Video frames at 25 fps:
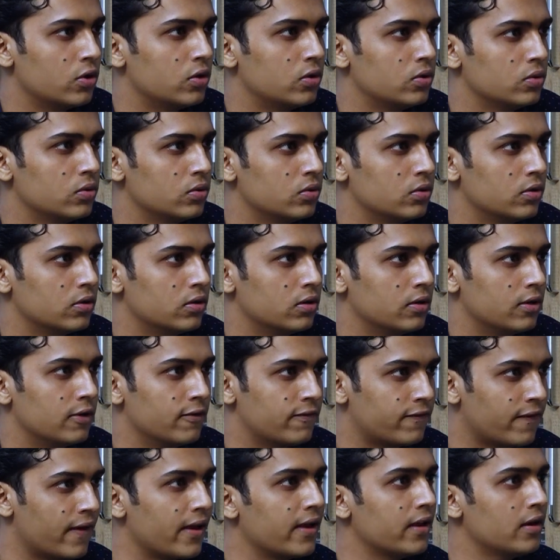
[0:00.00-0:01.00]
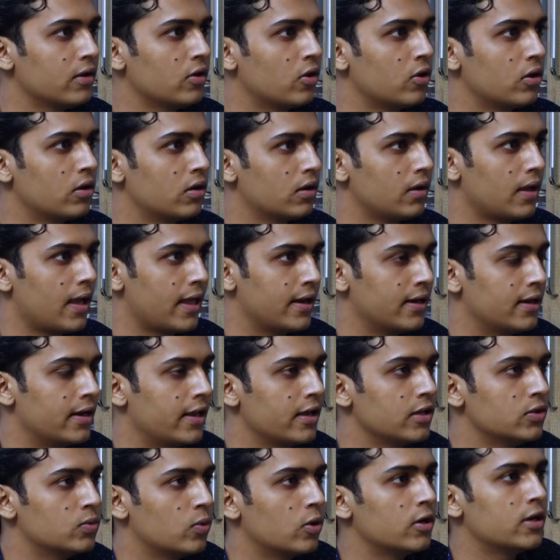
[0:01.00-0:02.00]
to define or
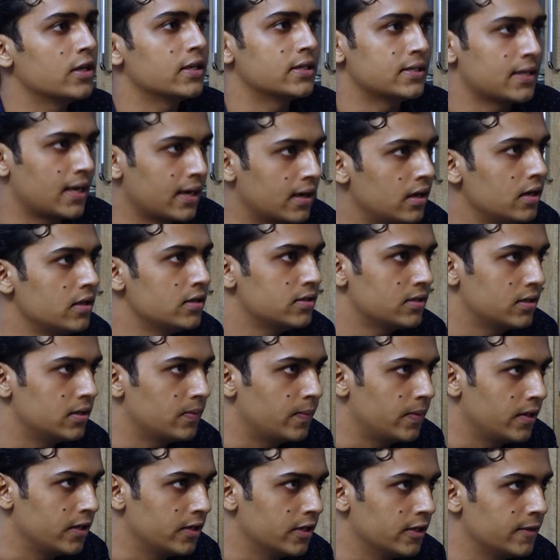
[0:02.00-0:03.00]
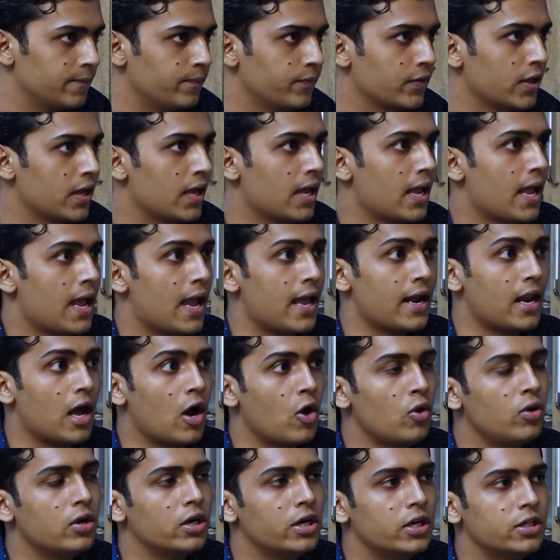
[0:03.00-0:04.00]
analyze what exactly is a rebellion, and
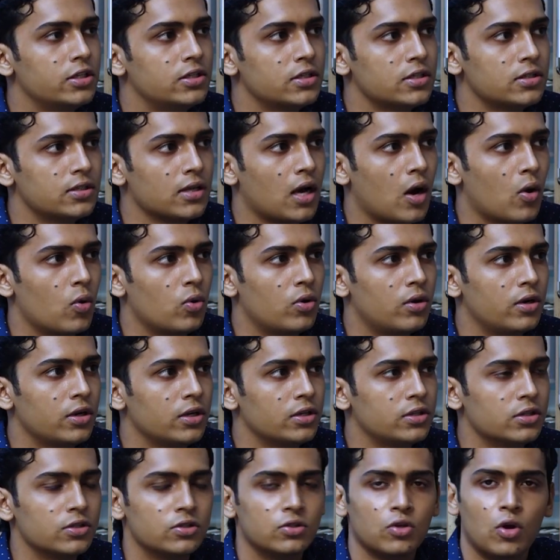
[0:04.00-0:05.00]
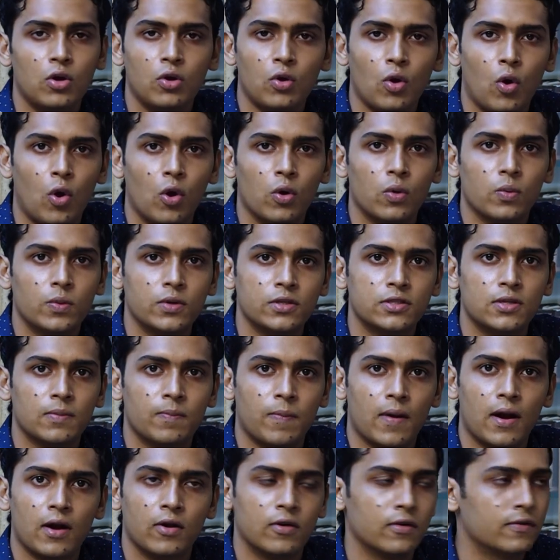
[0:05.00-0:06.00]
how religious outrage is not always a
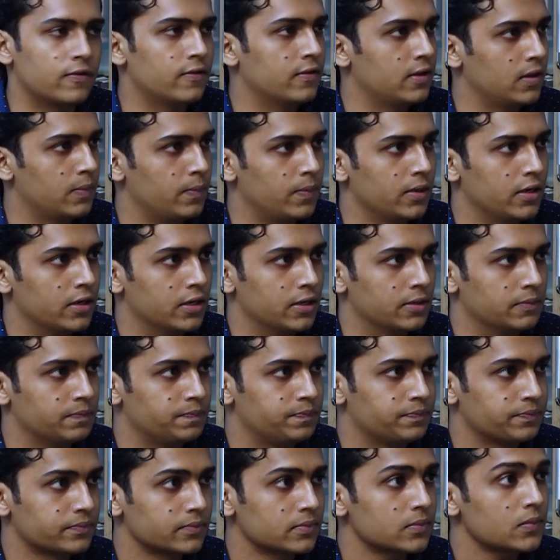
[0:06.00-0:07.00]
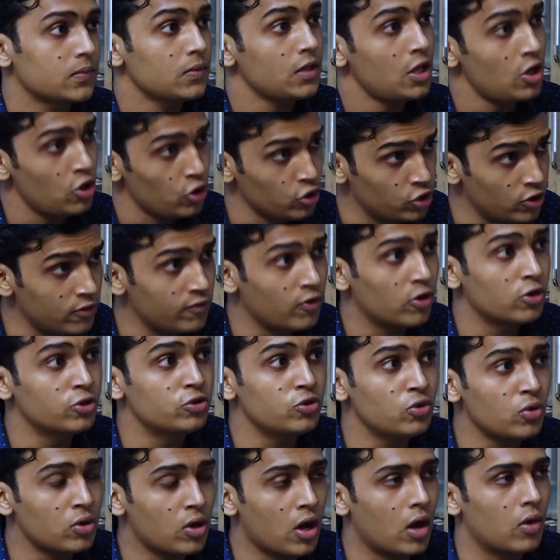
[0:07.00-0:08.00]
part of a rebellion. You have
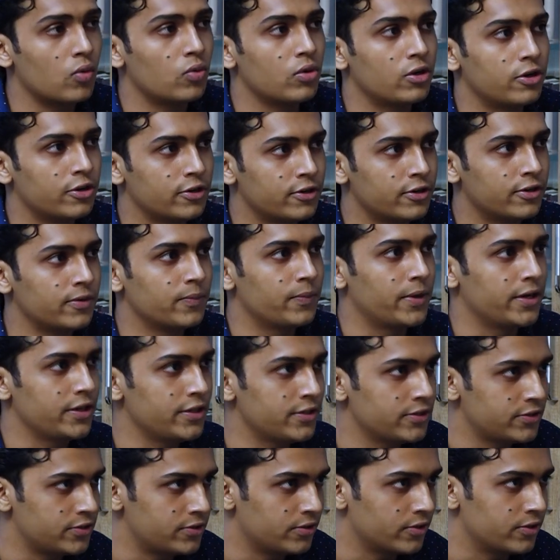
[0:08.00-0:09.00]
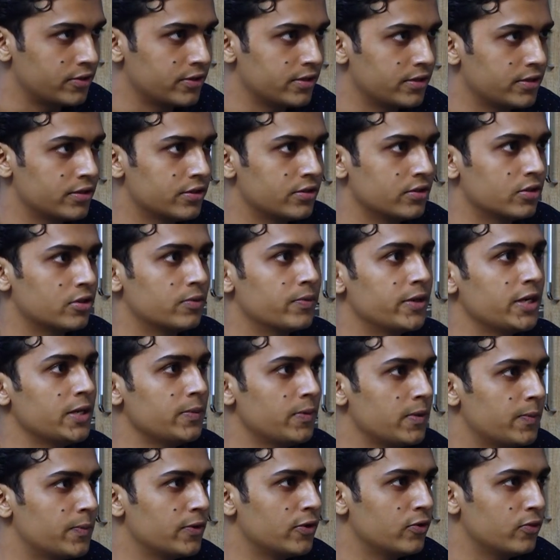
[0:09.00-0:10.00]
also countered many historians or many
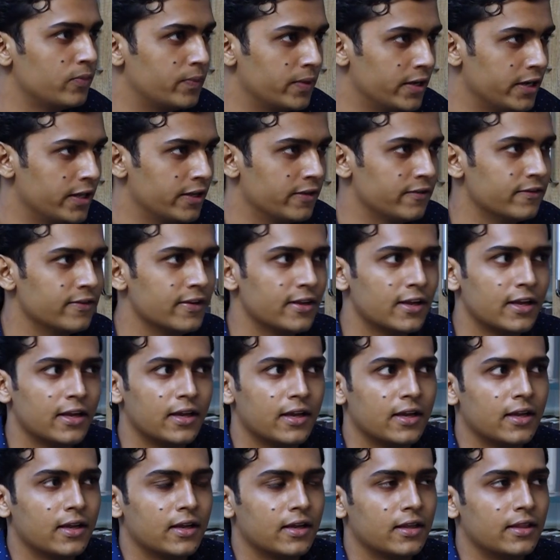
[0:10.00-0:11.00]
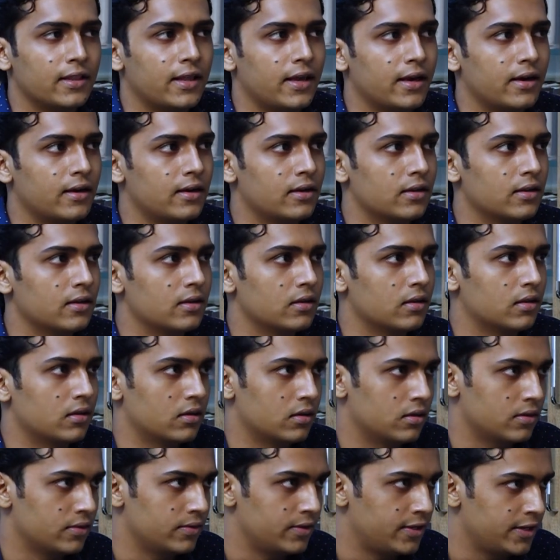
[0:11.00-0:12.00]
people who believe that
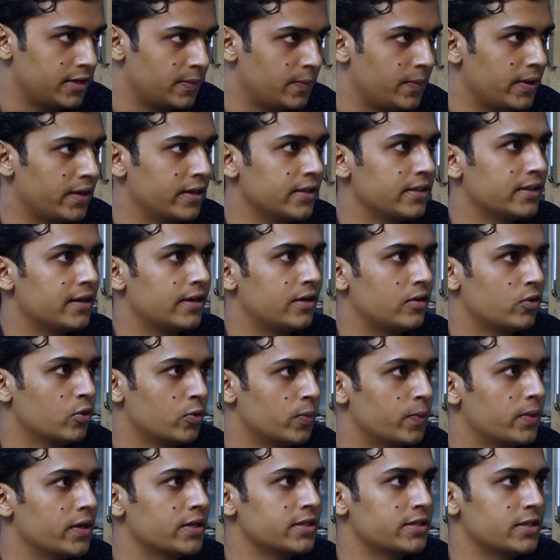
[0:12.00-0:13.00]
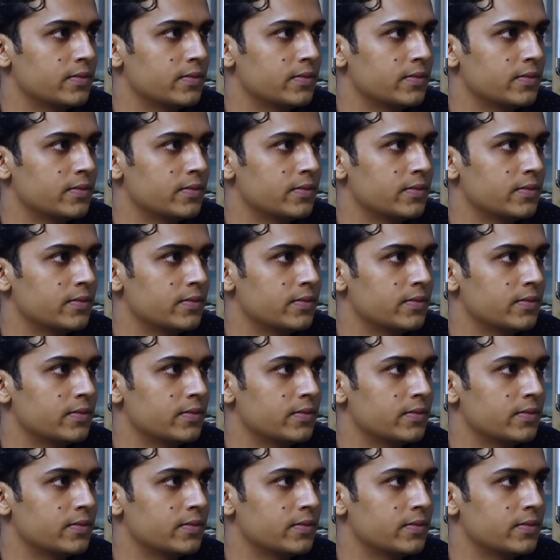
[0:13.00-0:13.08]
the rebellion that took place